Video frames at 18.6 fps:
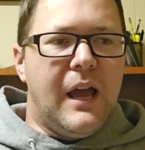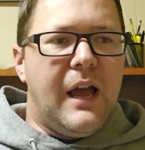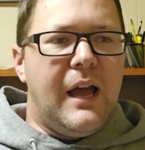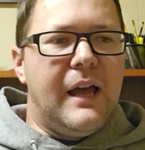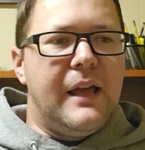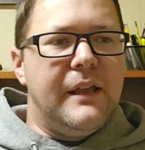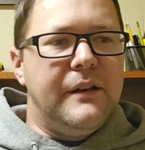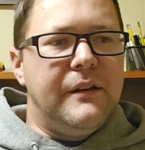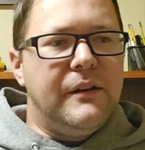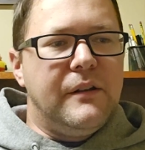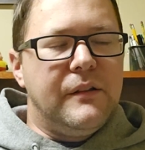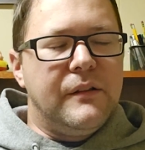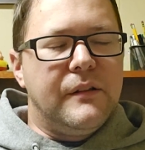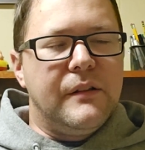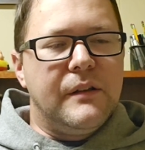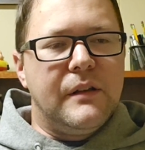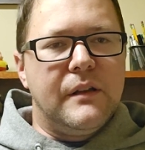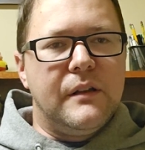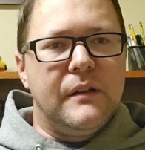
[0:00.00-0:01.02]
on
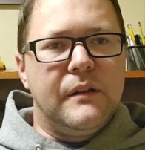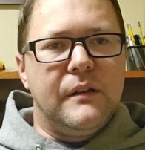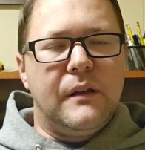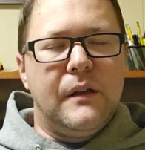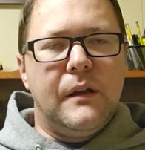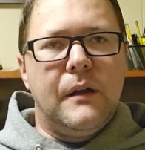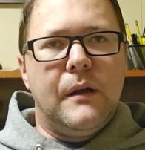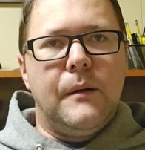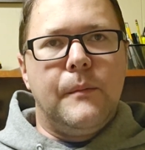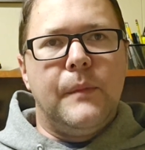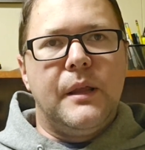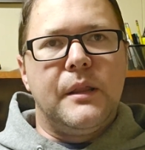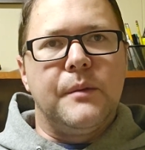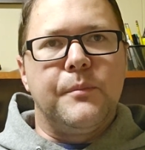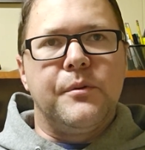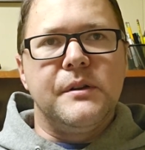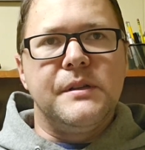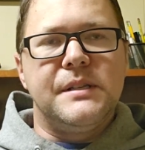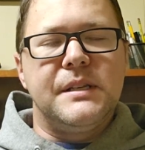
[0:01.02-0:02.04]
the
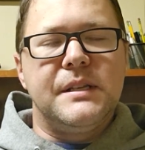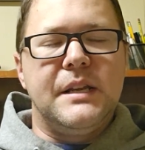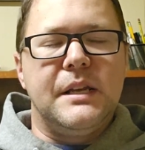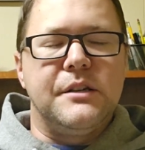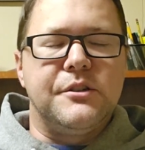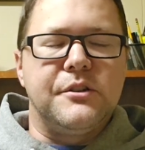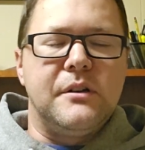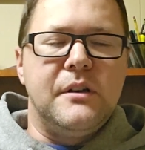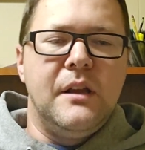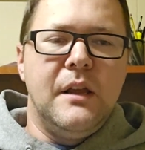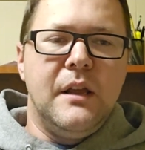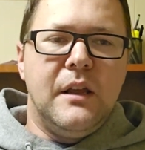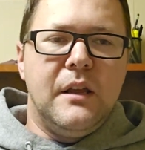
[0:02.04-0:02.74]
presentation,